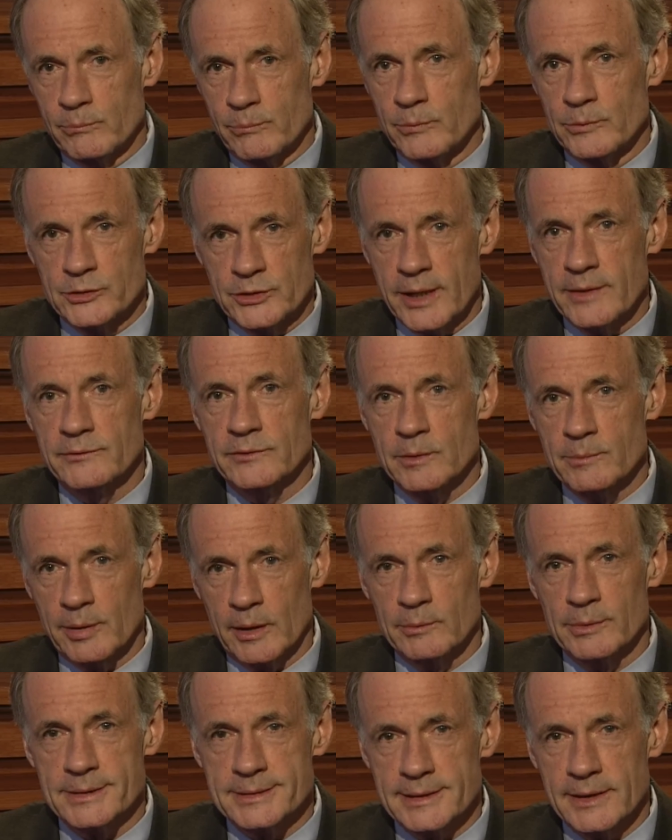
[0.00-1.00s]
safety,
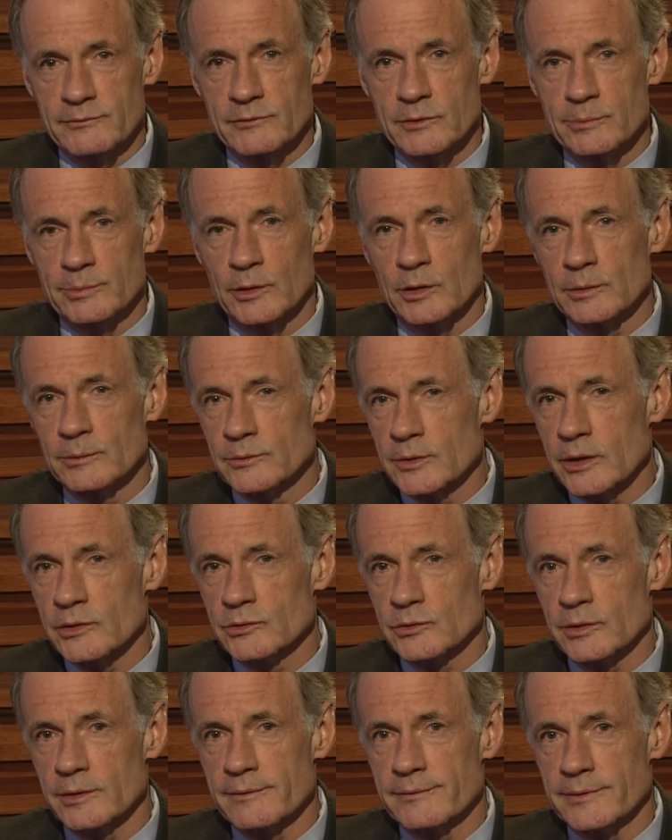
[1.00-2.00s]
public safety programs, that
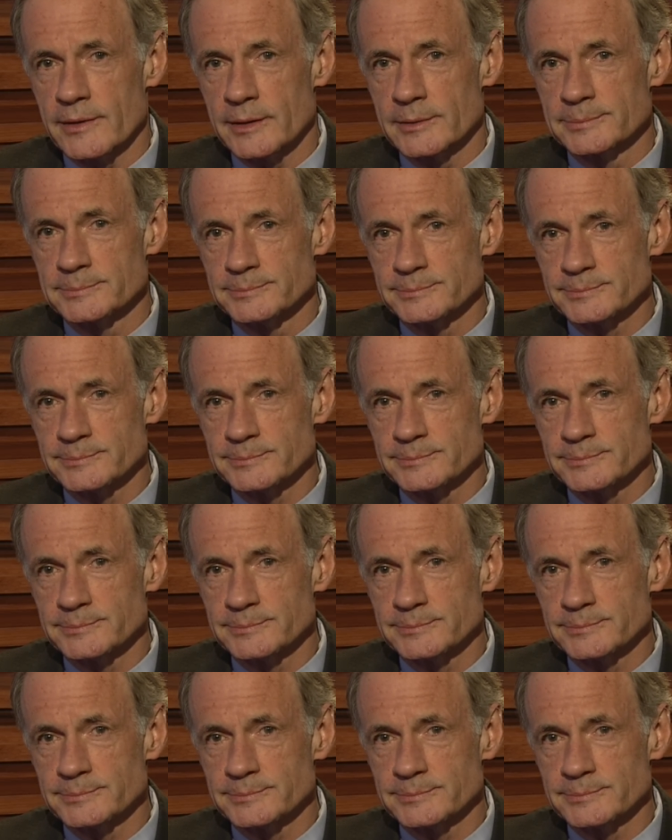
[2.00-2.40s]
sort of thing.